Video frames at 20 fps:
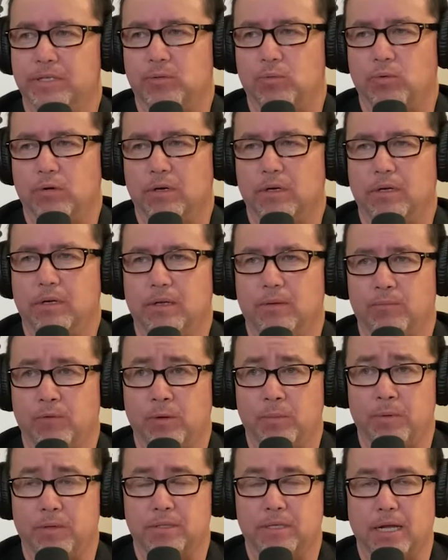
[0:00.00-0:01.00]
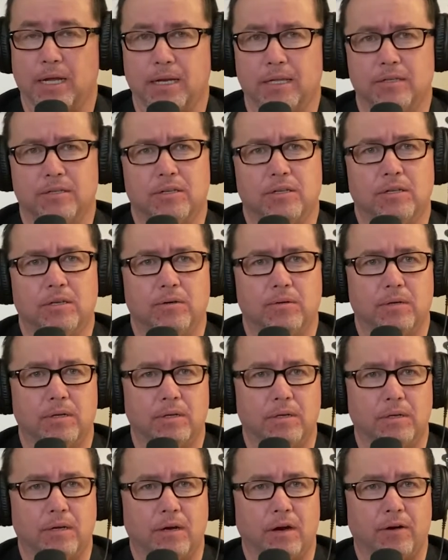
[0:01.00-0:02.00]
work at Rupert's Land Institute
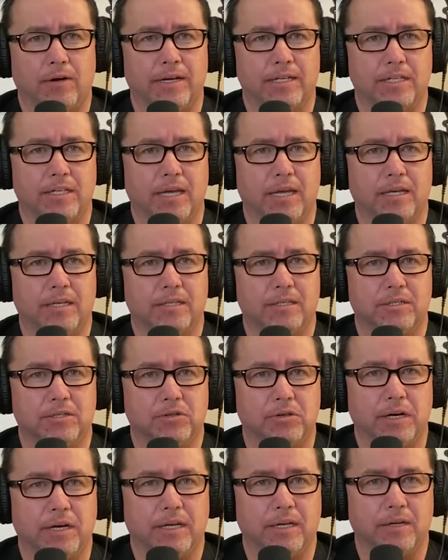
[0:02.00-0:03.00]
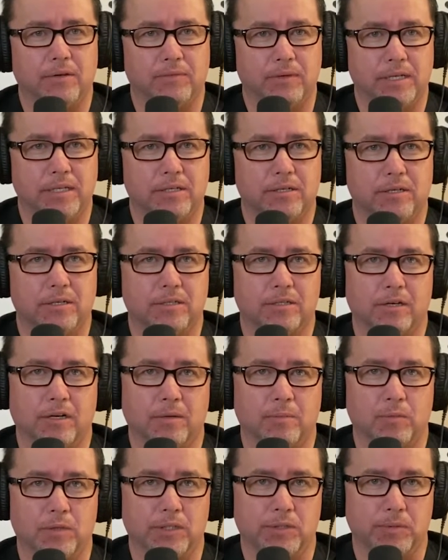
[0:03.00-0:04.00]
and our education, training, and research
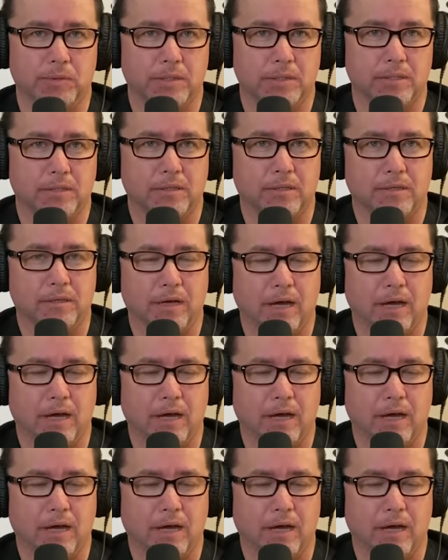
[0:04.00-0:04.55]
arm, which was,